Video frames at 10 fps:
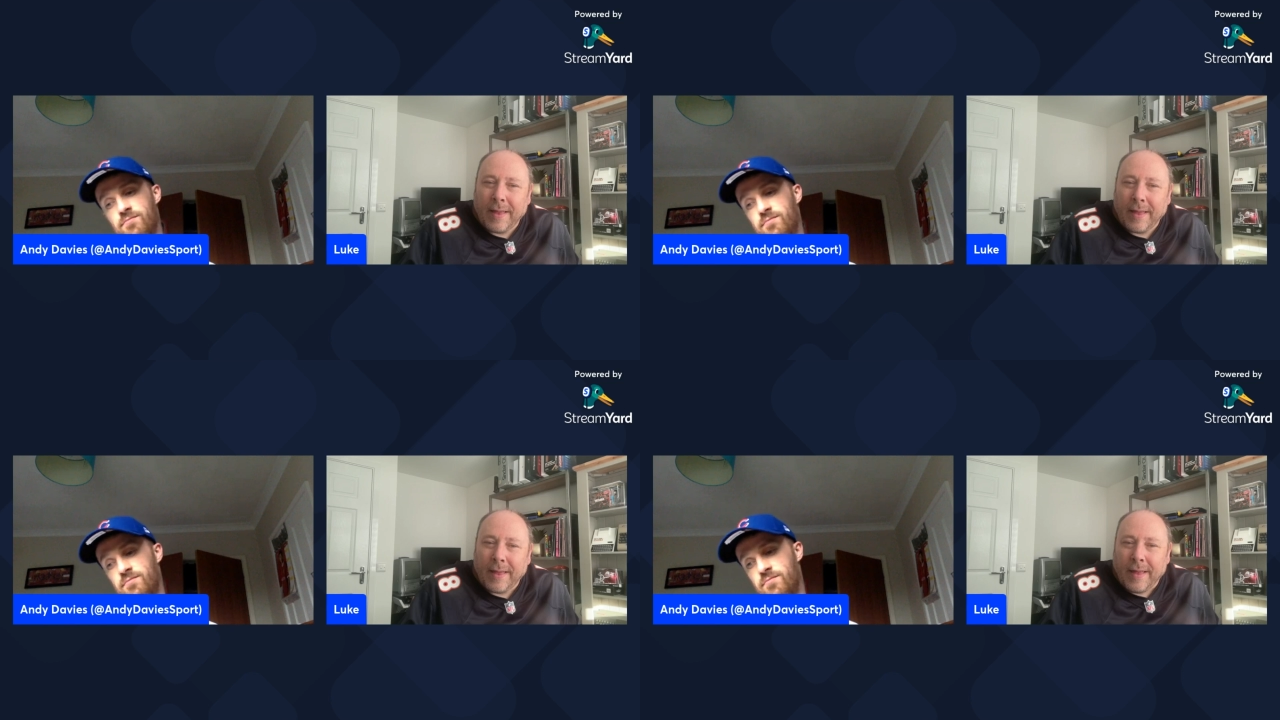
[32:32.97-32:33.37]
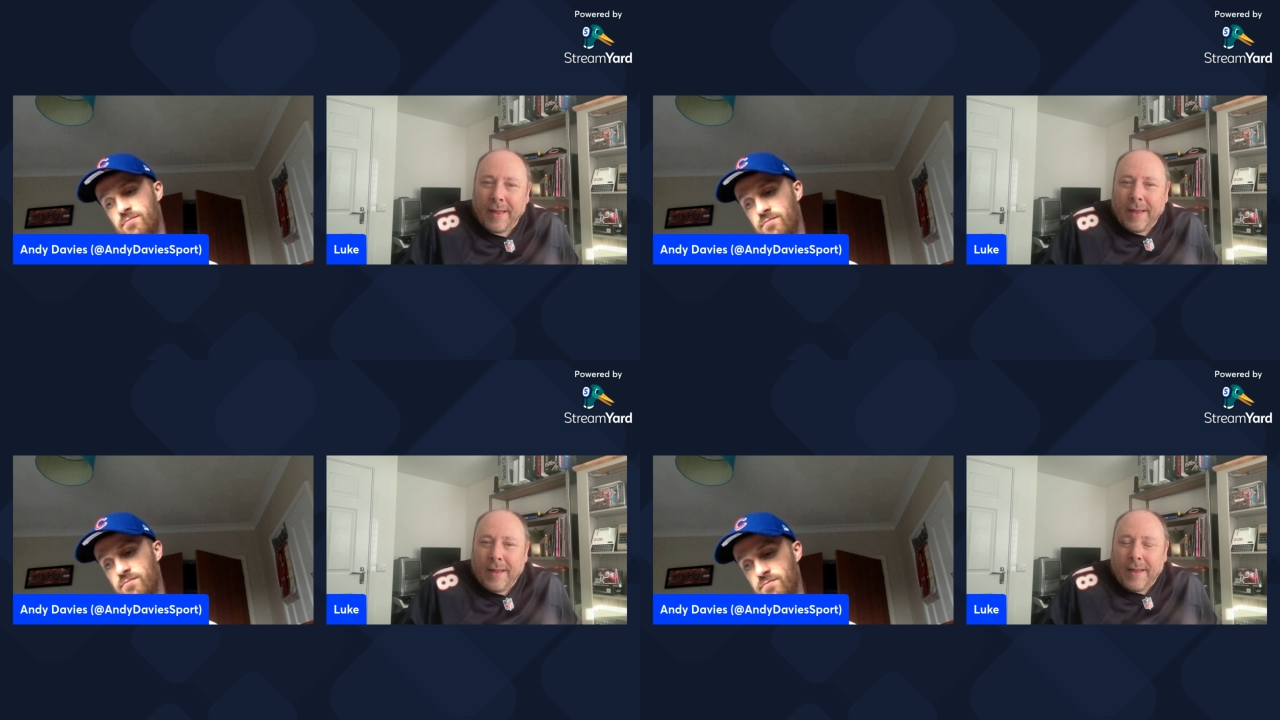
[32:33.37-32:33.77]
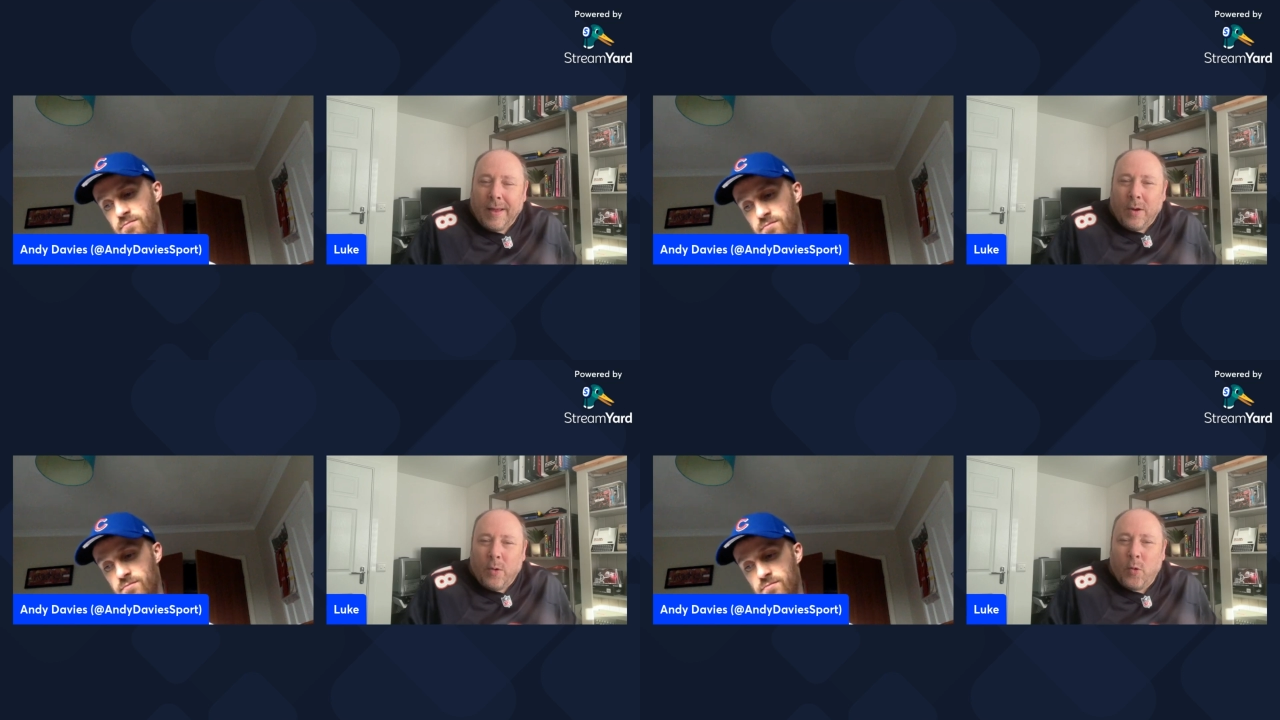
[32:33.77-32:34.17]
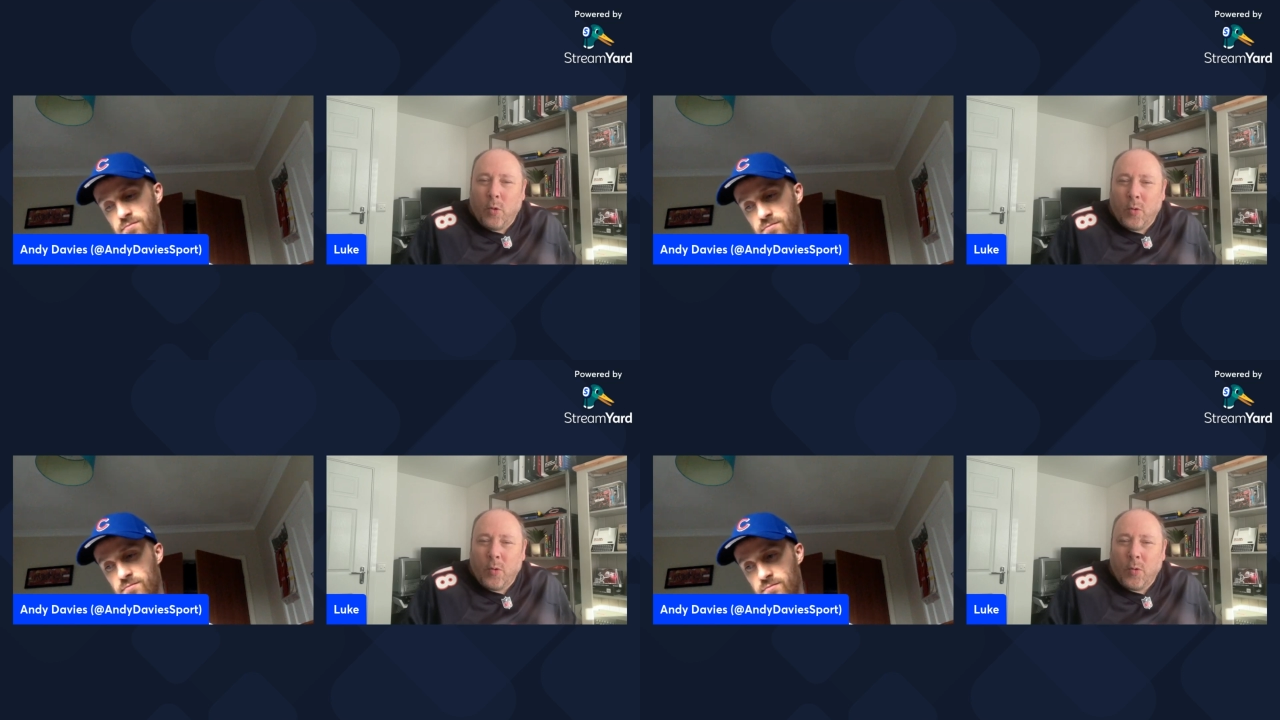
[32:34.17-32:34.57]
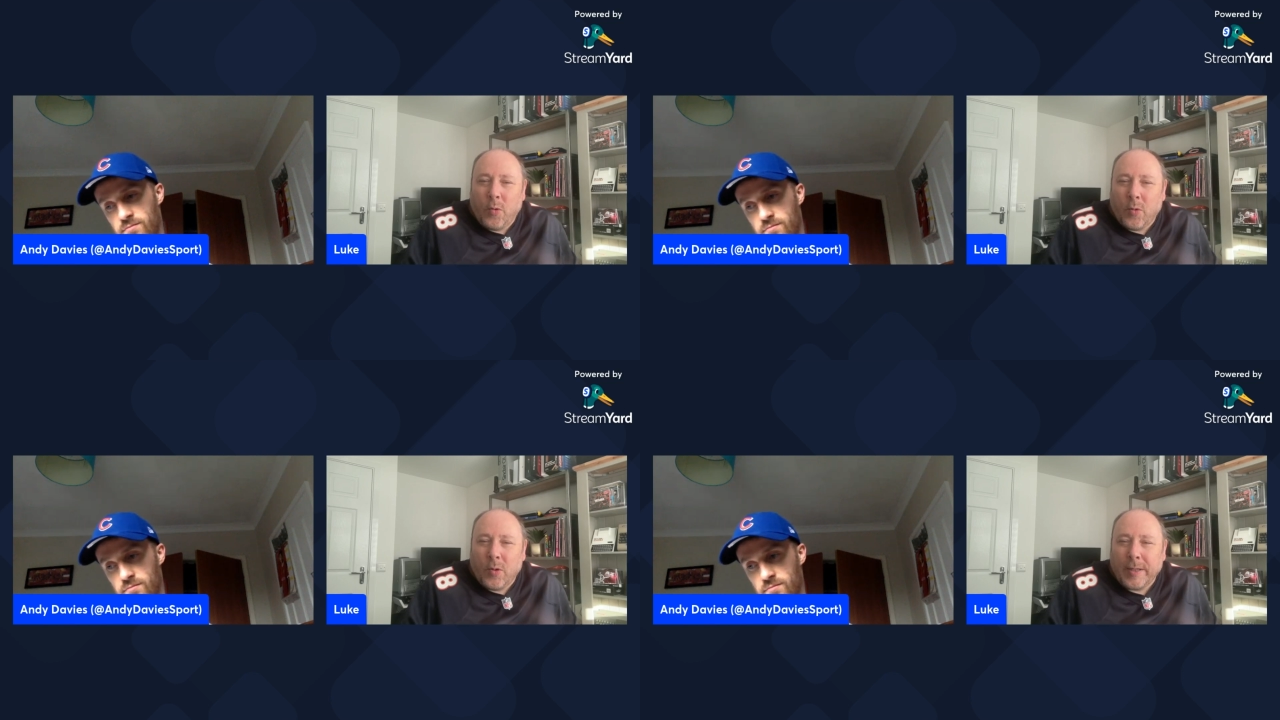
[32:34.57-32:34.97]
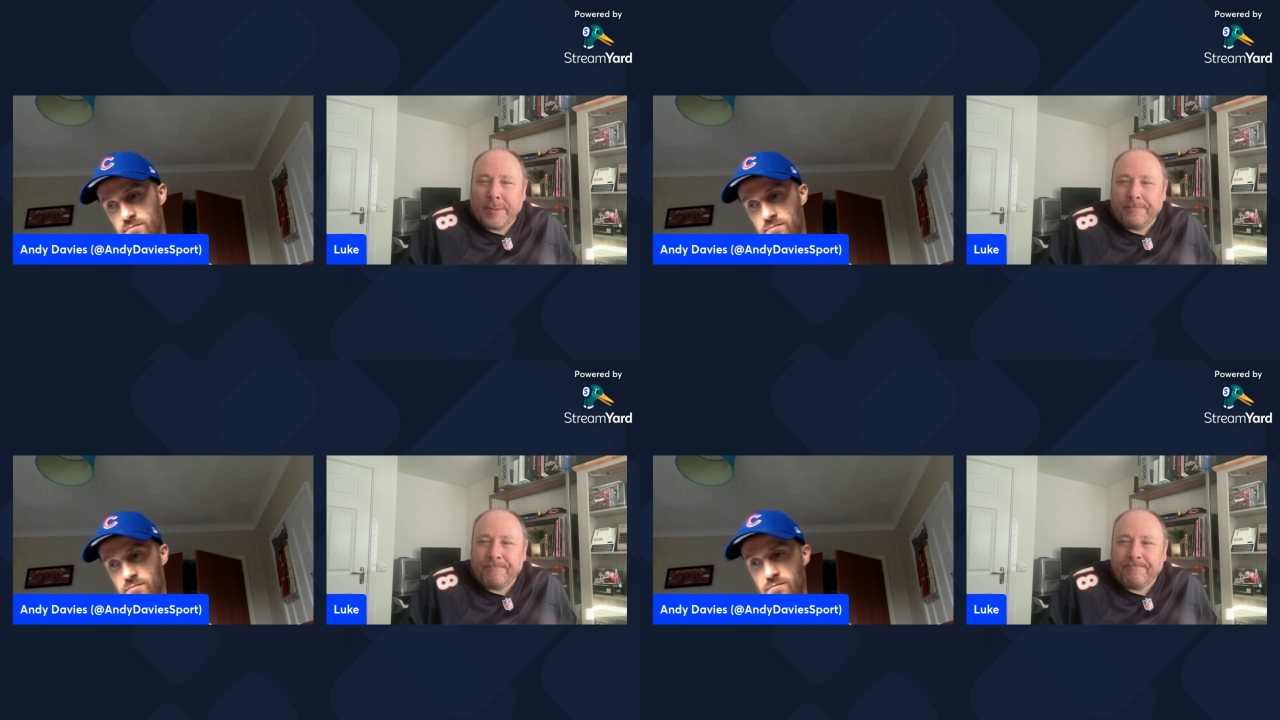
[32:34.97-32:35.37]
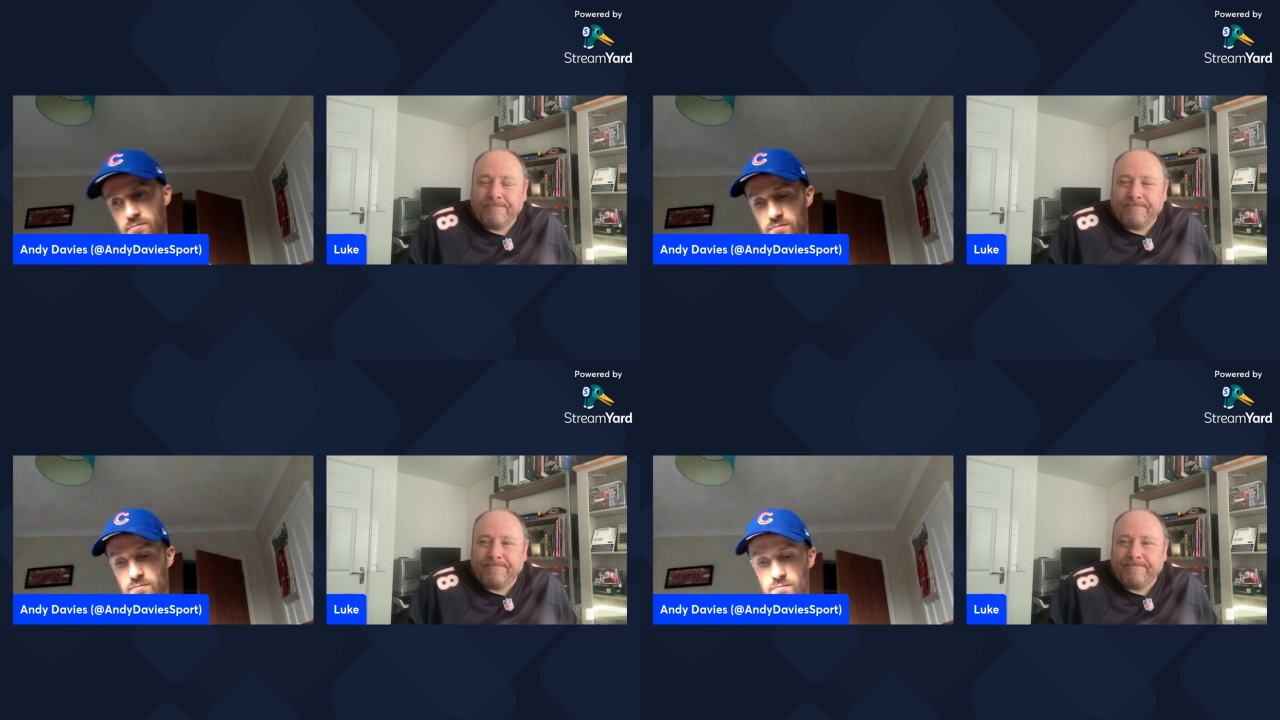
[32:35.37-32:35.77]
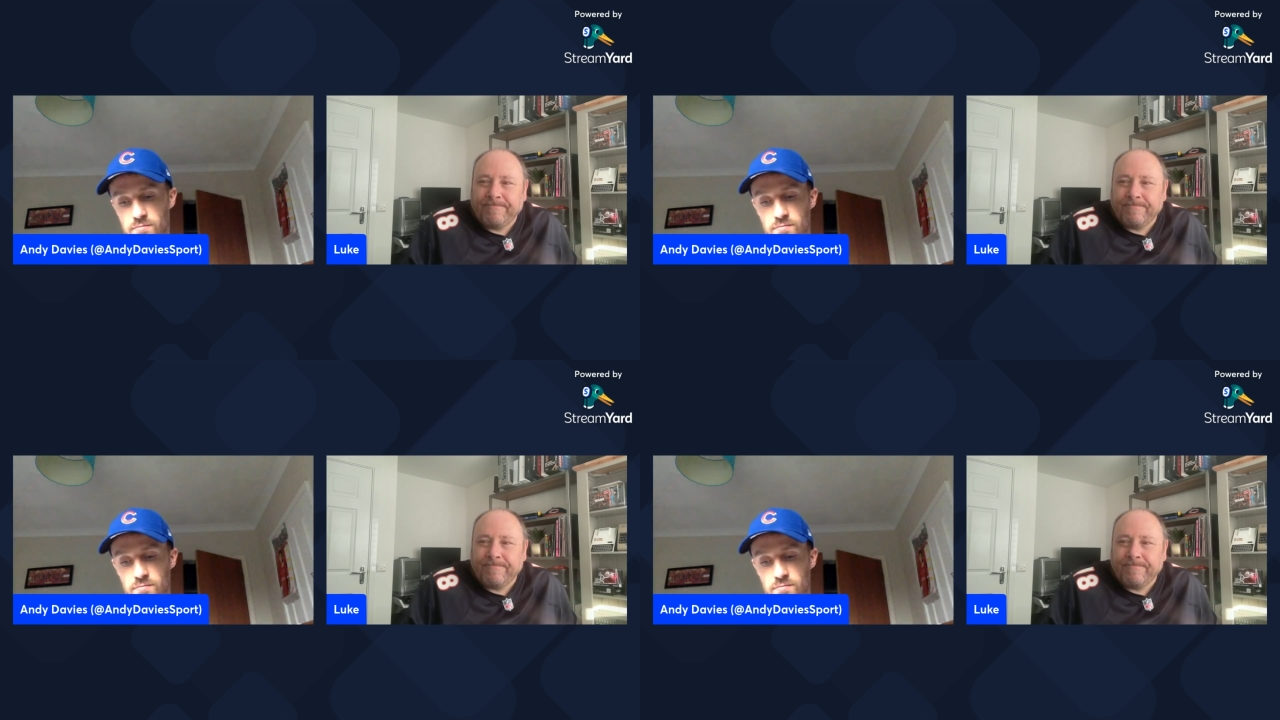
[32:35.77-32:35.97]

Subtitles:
Nobody speaks.